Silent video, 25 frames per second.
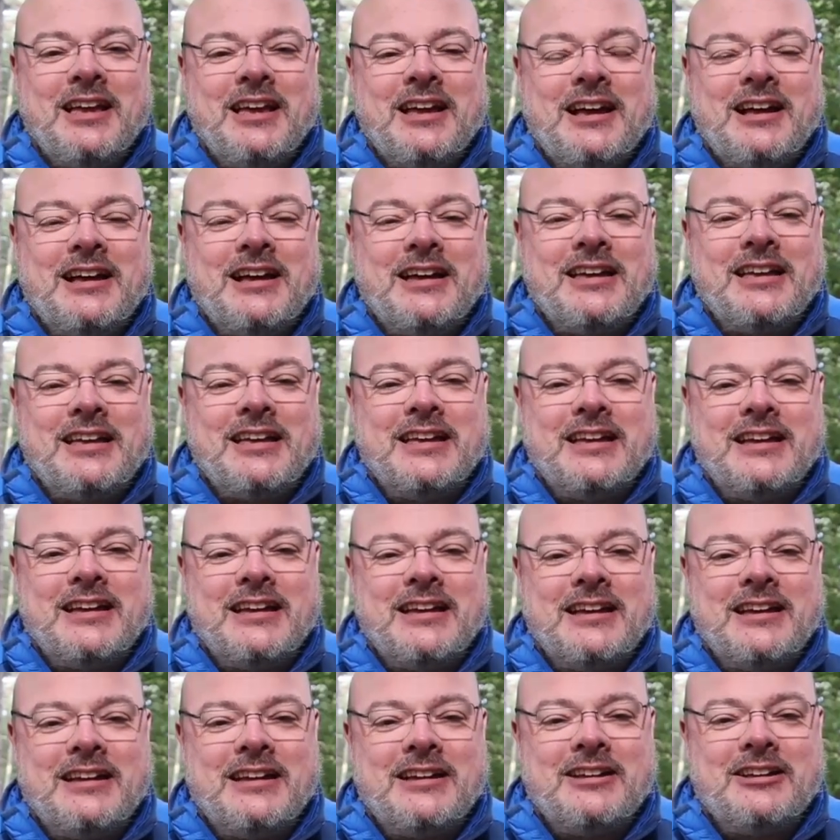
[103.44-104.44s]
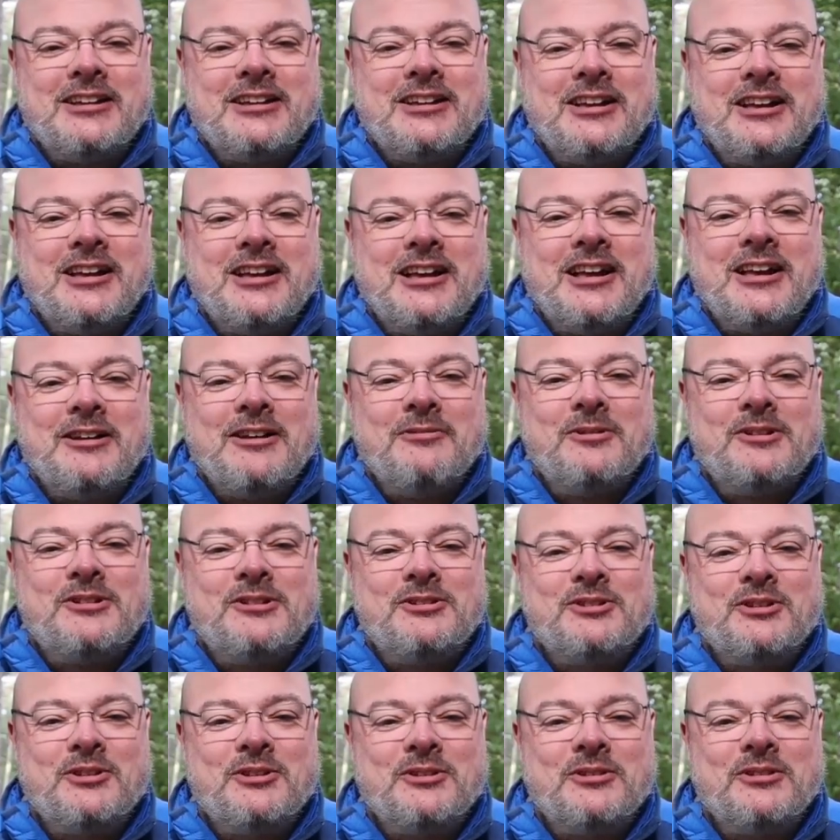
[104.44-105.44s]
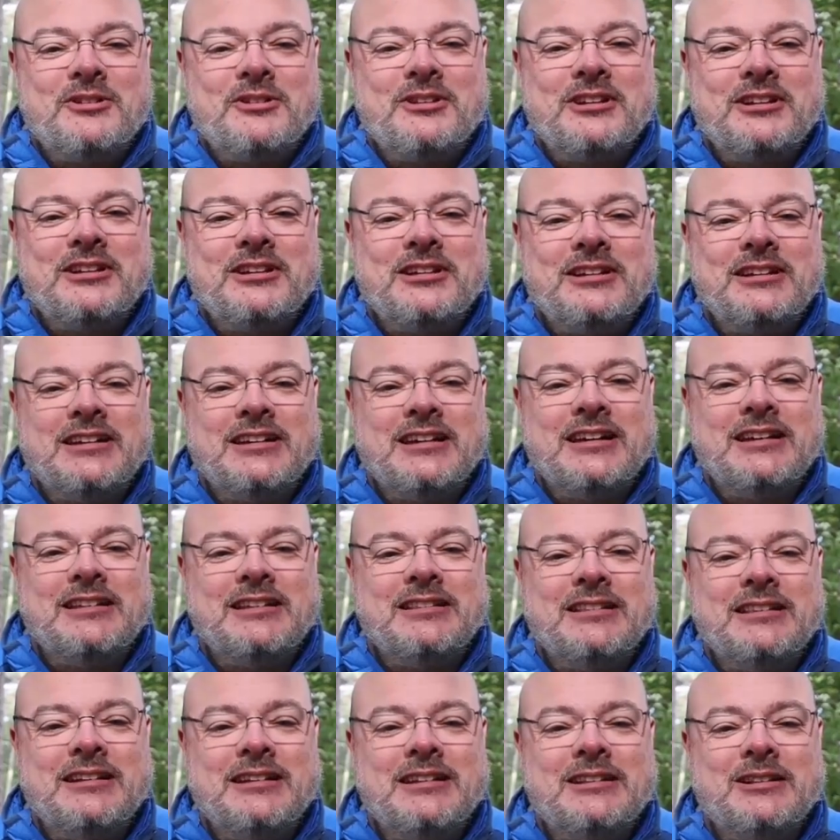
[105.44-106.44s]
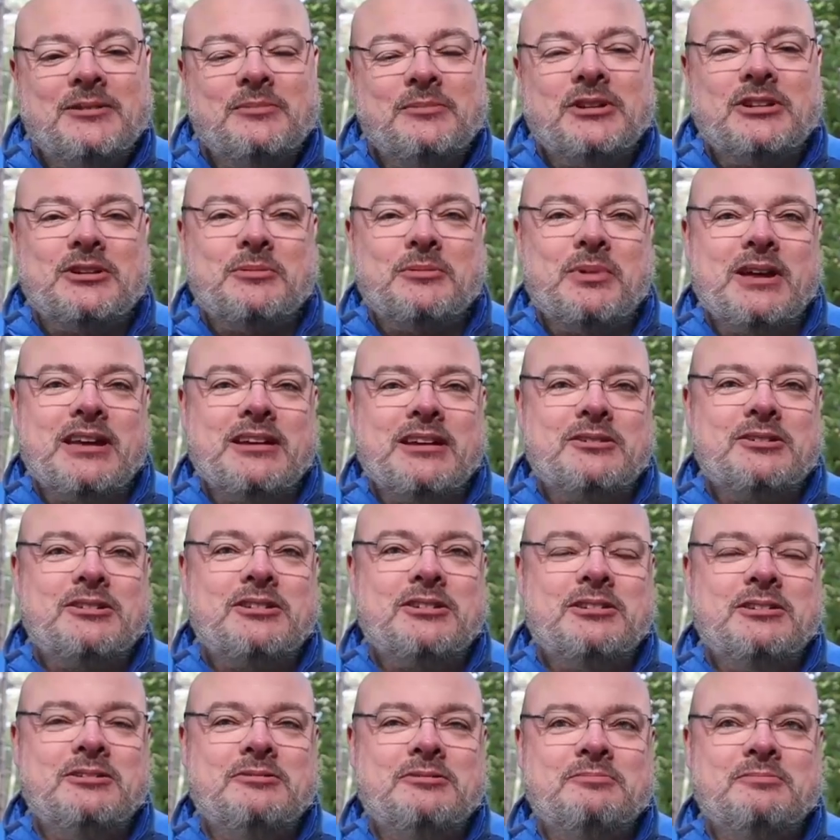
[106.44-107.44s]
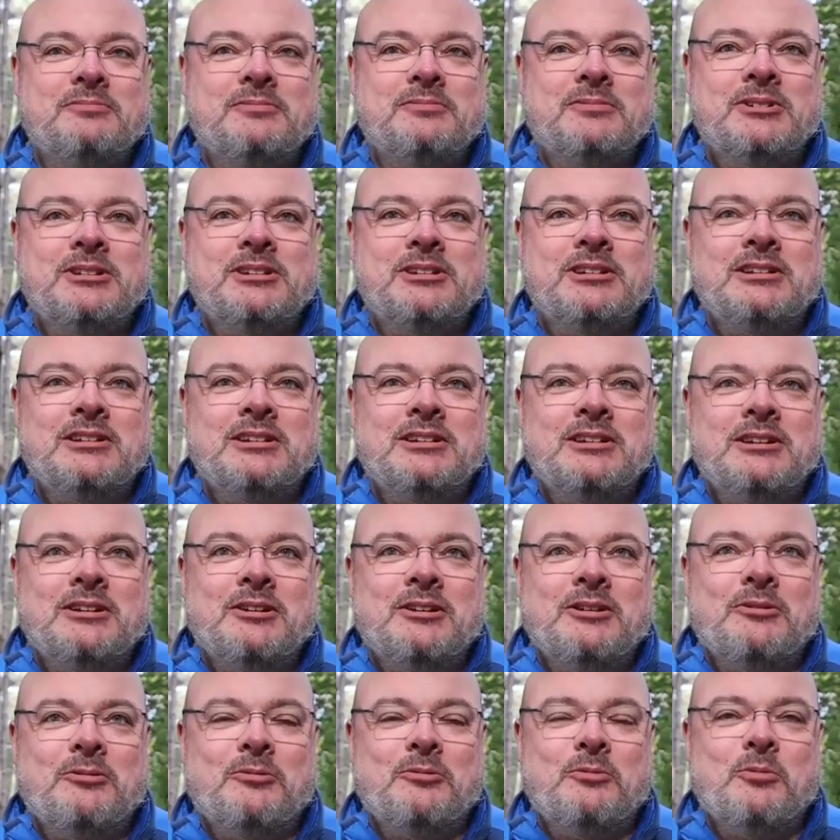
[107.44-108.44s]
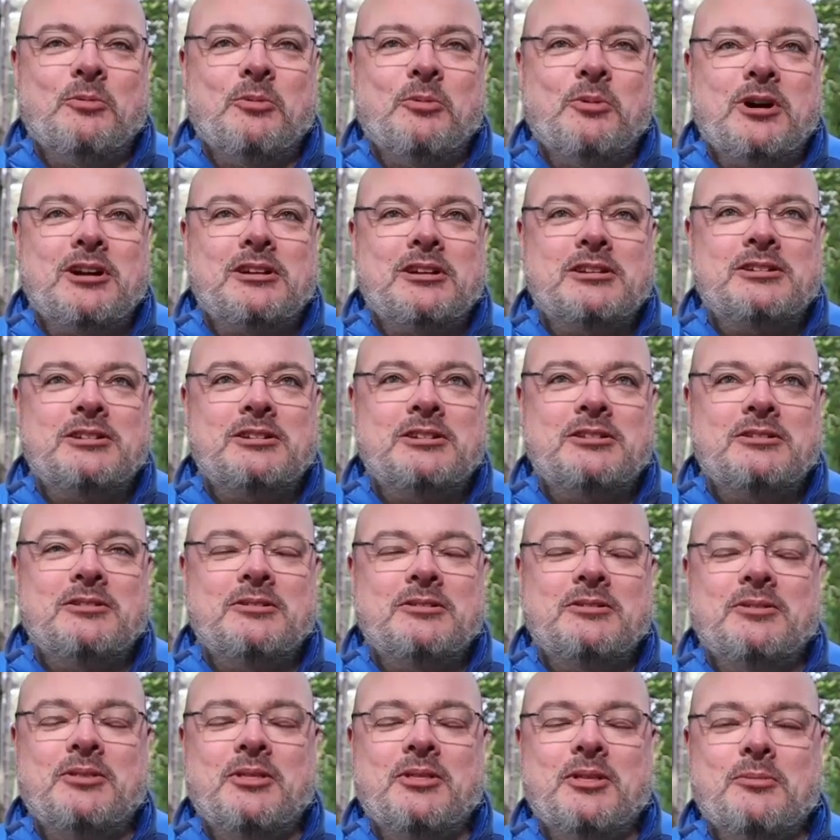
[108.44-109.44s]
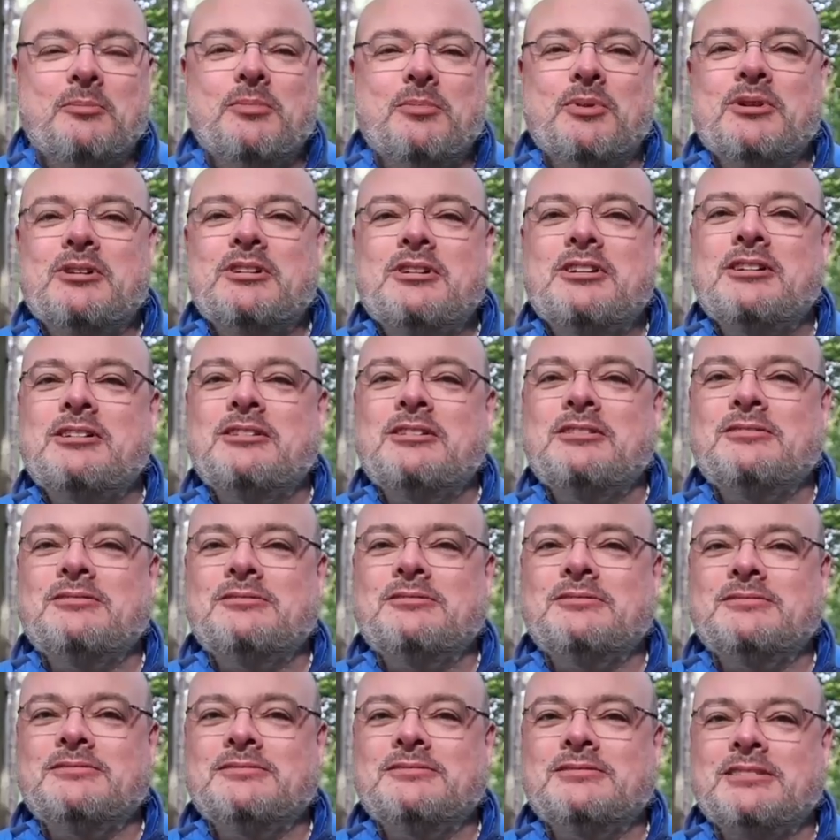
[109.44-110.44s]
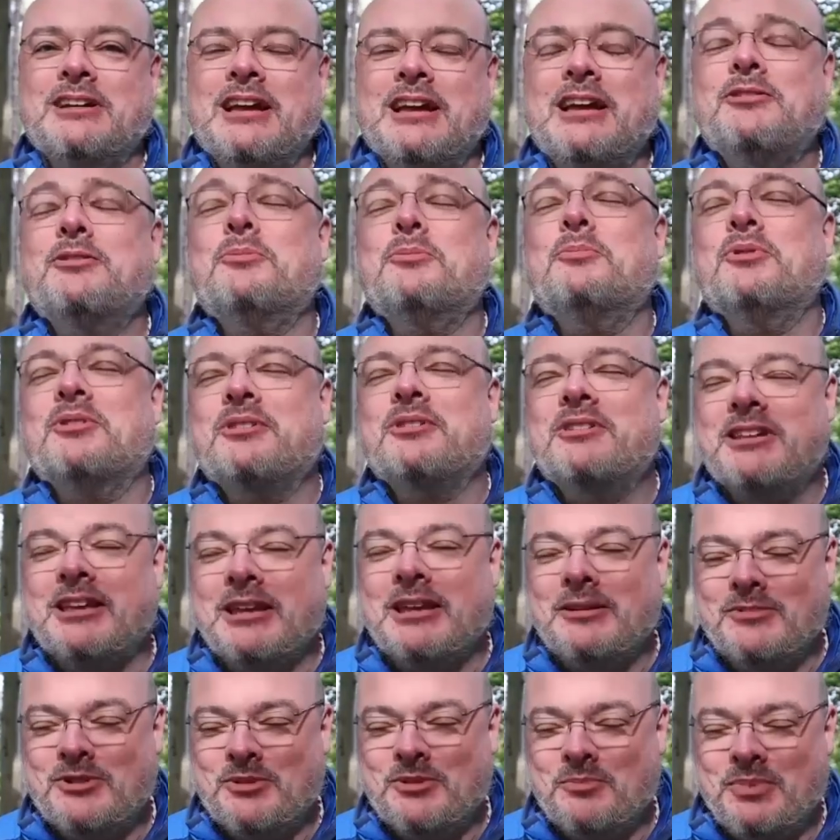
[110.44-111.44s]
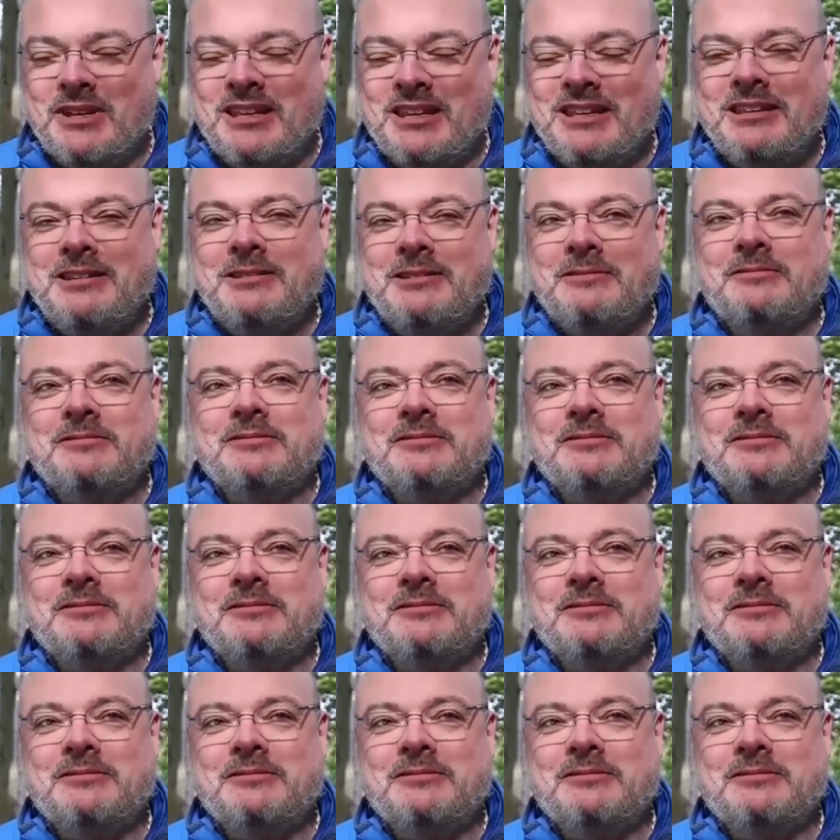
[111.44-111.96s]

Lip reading: I want to talk a little bit about what the book, how the book came to be,